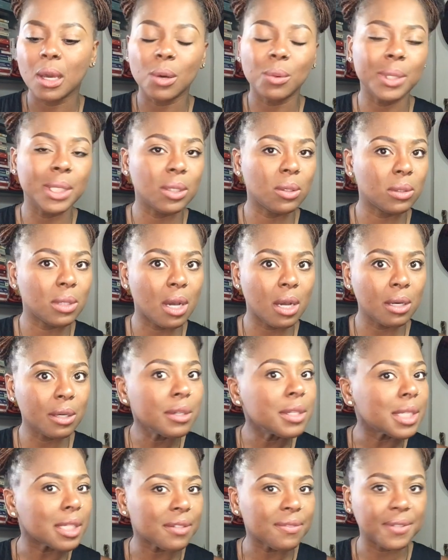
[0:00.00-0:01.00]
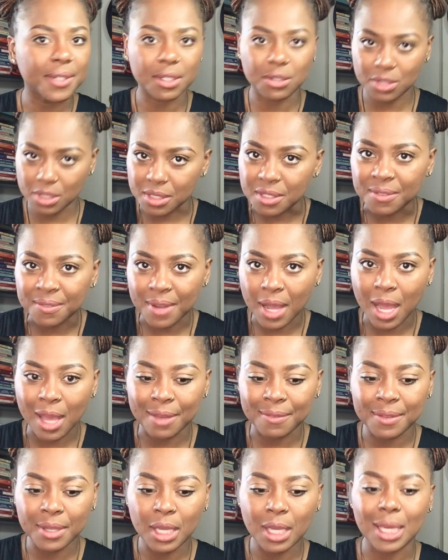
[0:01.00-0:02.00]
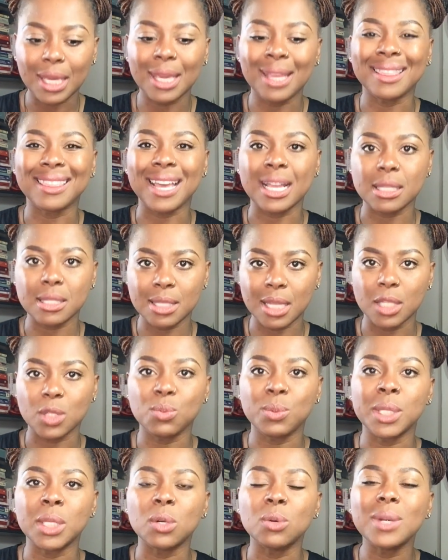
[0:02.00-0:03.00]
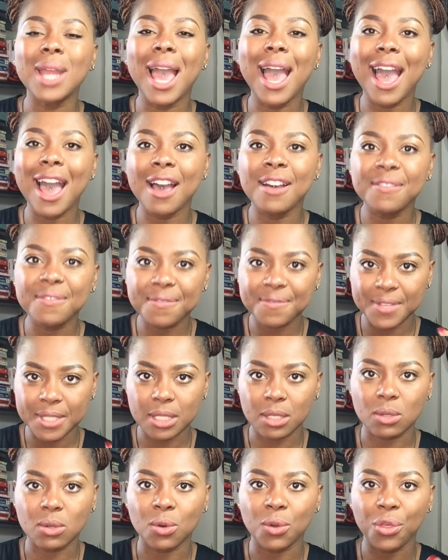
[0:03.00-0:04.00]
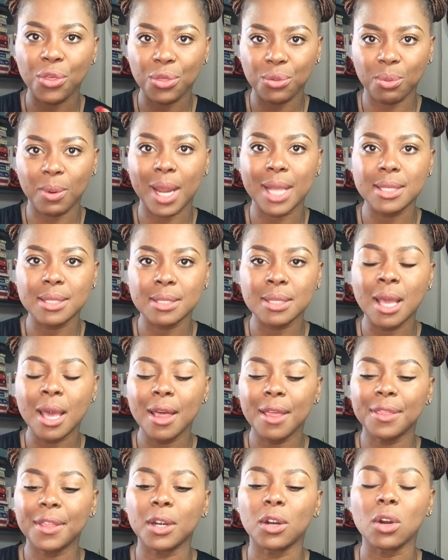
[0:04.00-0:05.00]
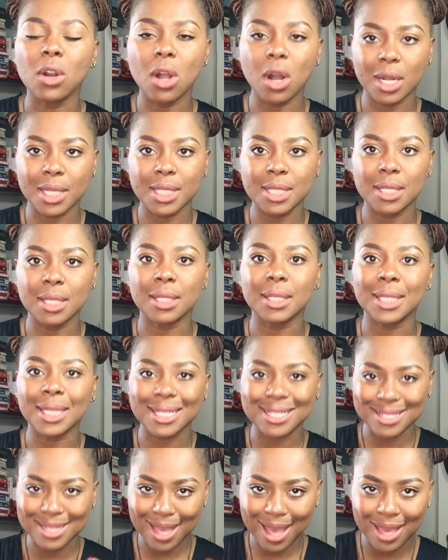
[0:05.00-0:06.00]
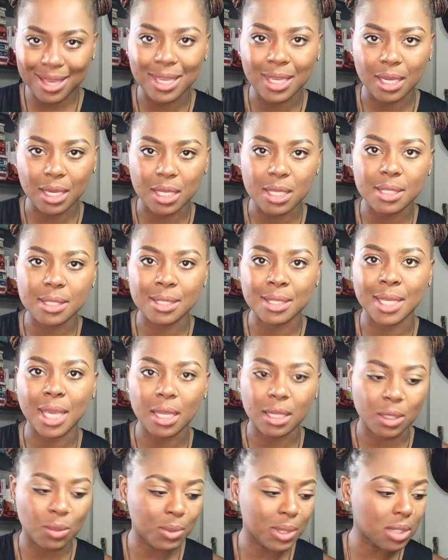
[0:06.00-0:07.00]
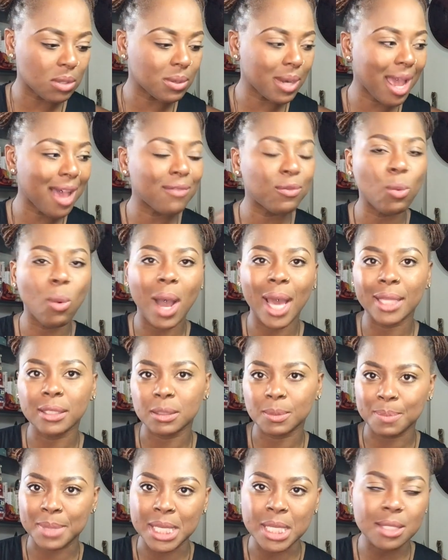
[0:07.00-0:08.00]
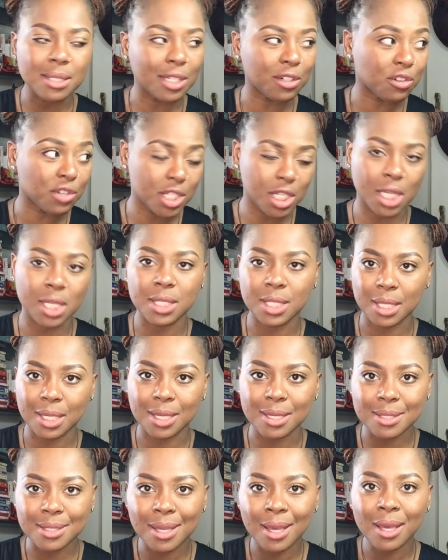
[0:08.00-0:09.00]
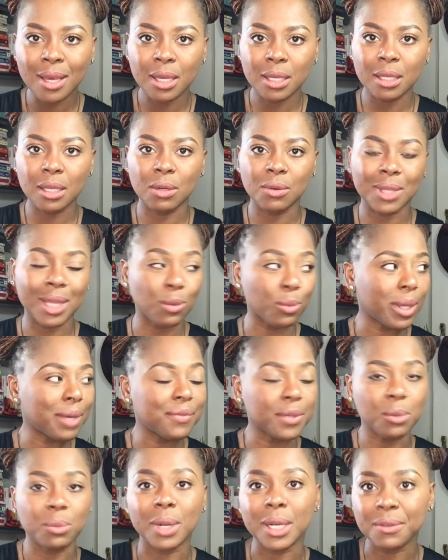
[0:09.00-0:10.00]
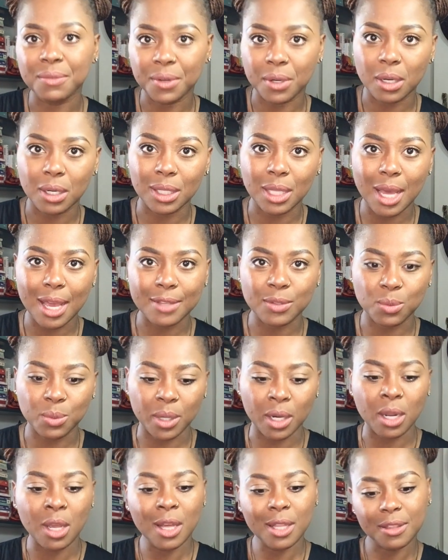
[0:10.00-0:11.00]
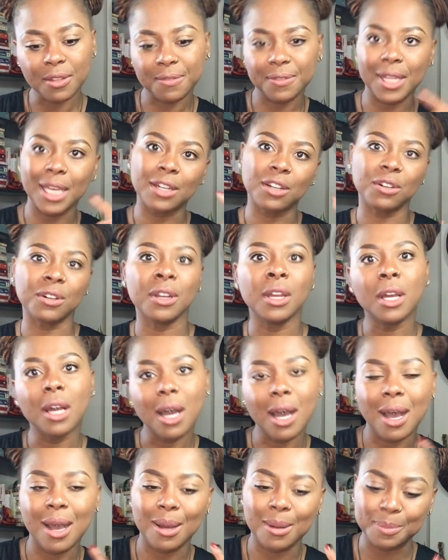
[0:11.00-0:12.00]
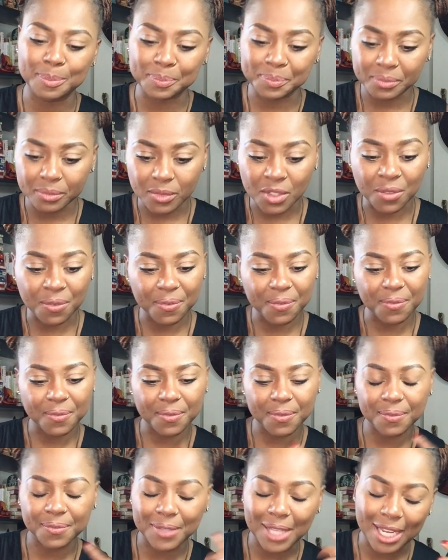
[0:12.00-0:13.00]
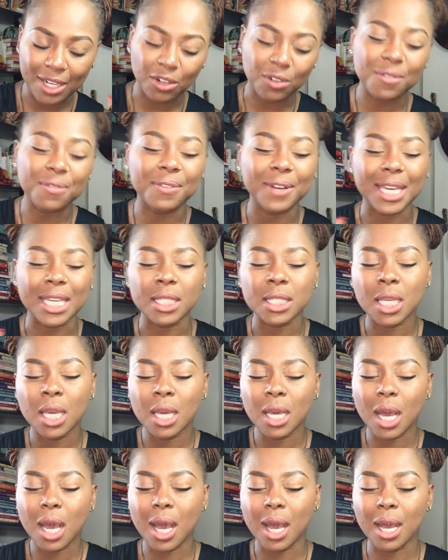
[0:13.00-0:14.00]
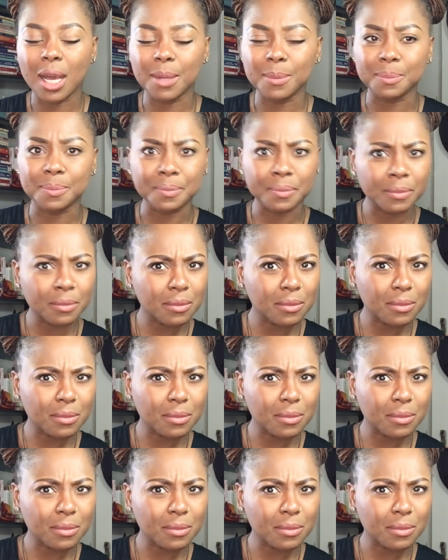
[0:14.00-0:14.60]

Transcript: We no longer need fear to survive in that sense. We don't have physical threats that are constantly attacking us daily. We don't have wild beasts that are chasing us, you know, that we have to run for our lives, where the flight or um, the flight or fight um,